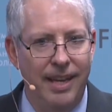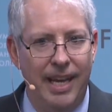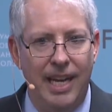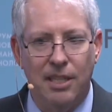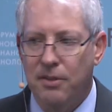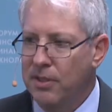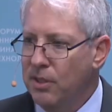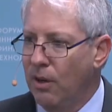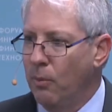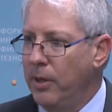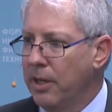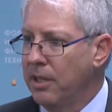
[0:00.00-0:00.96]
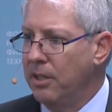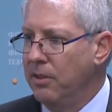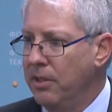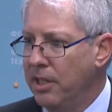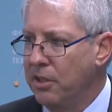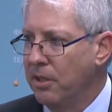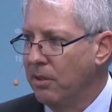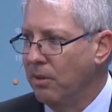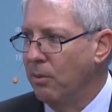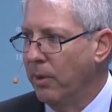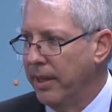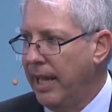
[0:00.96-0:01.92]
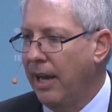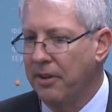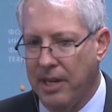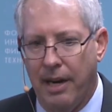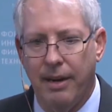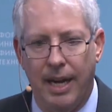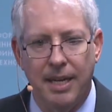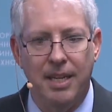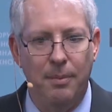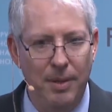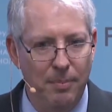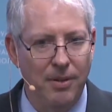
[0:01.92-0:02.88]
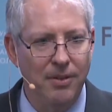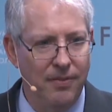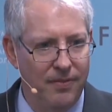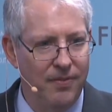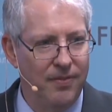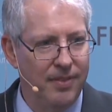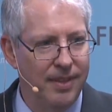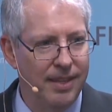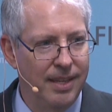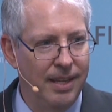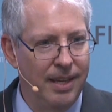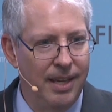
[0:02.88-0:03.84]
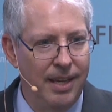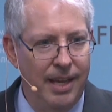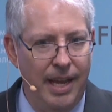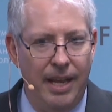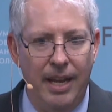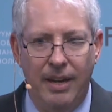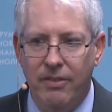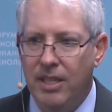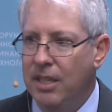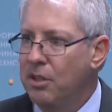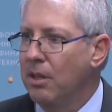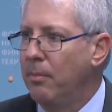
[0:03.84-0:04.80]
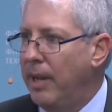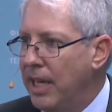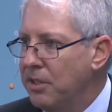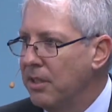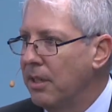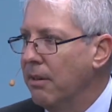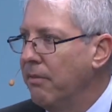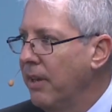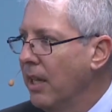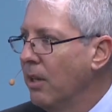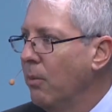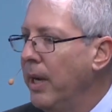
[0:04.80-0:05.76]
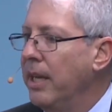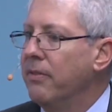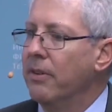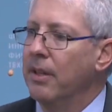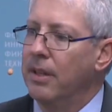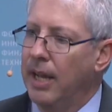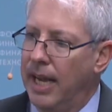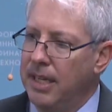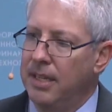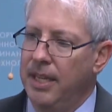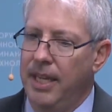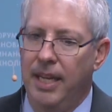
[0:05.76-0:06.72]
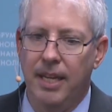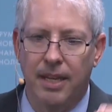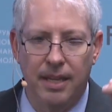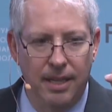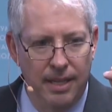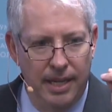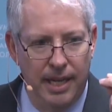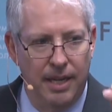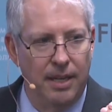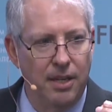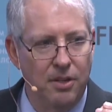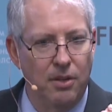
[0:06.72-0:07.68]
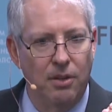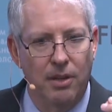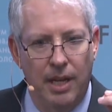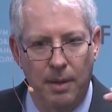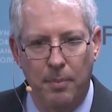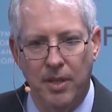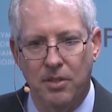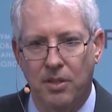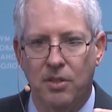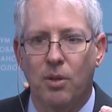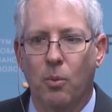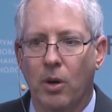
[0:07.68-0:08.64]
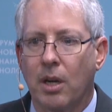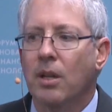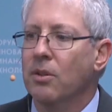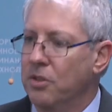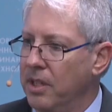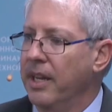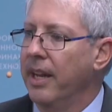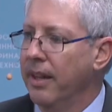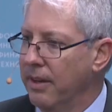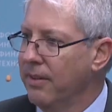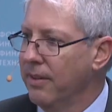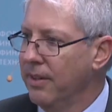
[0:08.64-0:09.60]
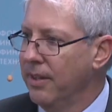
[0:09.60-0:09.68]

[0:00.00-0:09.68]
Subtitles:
And as a result, we're going to do digital without our IT people. And every digital master found a way for IT and digital and business to work closely together.